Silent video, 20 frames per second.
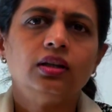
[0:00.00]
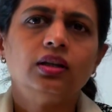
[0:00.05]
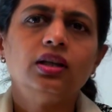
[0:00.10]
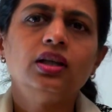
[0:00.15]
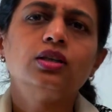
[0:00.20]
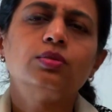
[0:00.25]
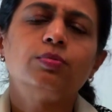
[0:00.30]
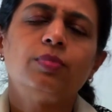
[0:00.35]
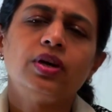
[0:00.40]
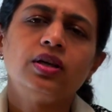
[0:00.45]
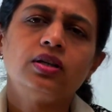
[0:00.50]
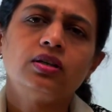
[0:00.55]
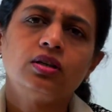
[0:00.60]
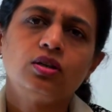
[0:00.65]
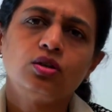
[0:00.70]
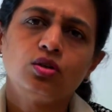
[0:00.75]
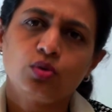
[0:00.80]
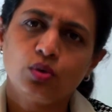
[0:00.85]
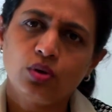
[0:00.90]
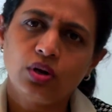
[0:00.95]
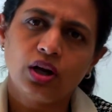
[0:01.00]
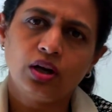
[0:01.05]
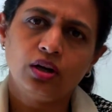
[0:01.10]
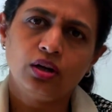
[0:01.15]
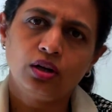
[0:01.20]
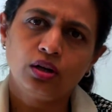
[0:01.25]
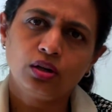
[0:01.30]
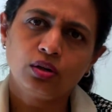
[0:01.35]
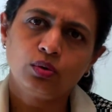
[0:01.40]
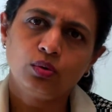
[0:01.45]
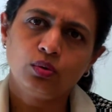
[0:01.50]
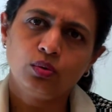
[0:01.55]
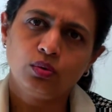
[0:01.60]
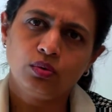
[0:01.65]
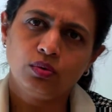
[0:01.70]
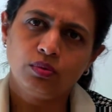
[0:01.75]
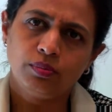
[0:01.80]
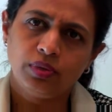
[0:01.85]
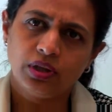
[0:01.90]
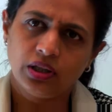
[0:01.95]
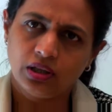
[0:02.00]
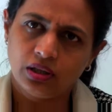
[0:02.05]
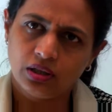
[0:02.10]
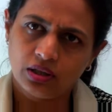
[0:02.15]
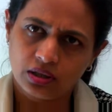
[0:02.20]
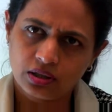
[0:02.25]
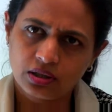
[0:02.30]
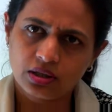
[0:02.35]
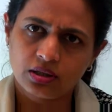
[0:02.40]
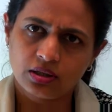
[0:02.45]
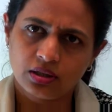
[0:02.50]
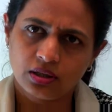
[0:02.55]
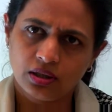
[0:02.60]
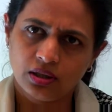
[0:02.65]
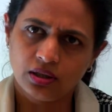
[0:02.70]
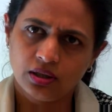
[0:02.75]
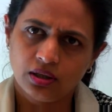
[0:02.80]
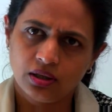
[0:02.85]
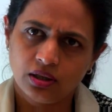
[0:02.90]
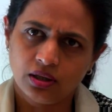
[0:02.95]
this patient should undergo bariatric surgery.